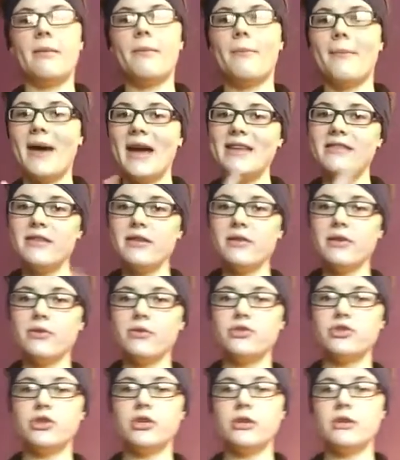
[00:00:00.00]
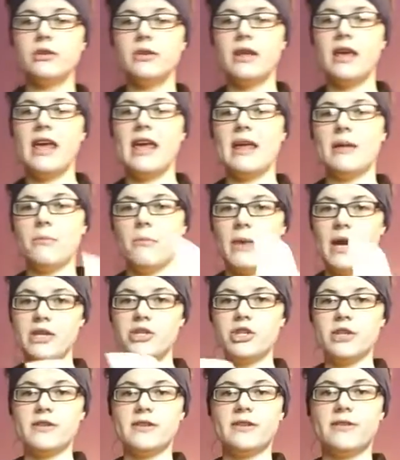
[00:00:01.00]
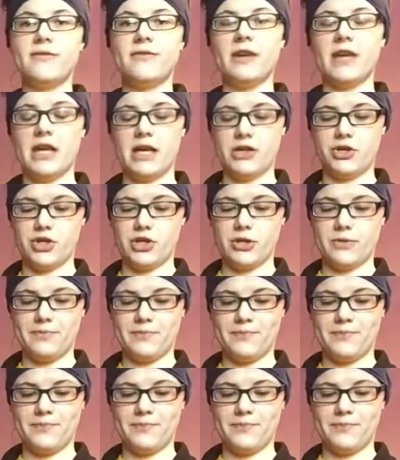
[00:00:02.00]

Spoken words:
my solution and my justification.